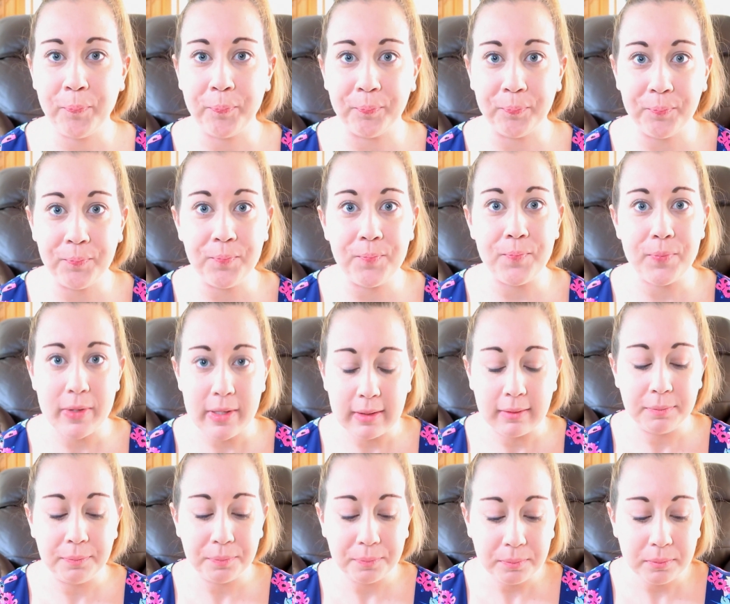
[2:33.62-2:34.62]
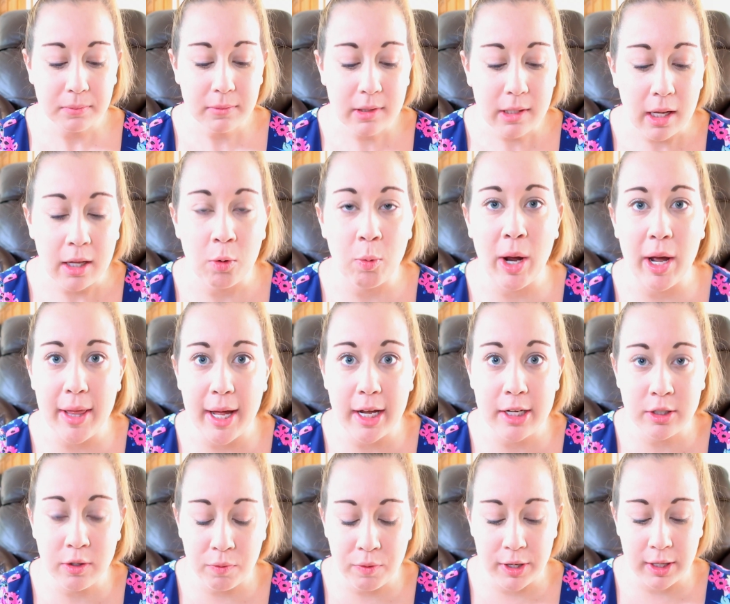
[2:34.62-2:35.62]
Mmm. Wow, that
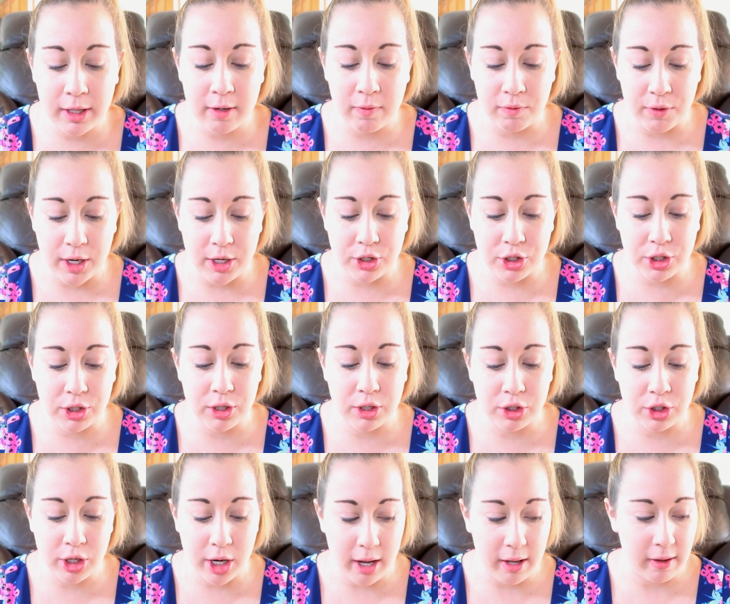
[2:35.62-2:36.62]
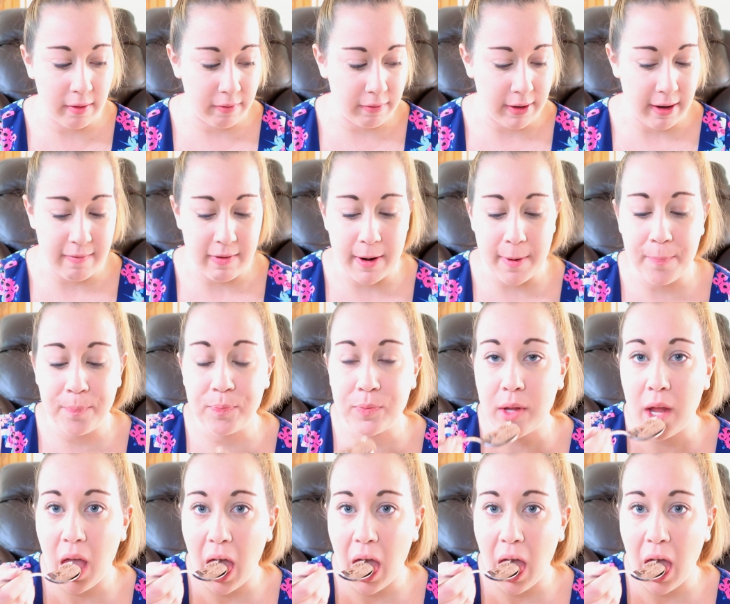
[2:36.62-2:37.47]
has a really rich chocolate flavor.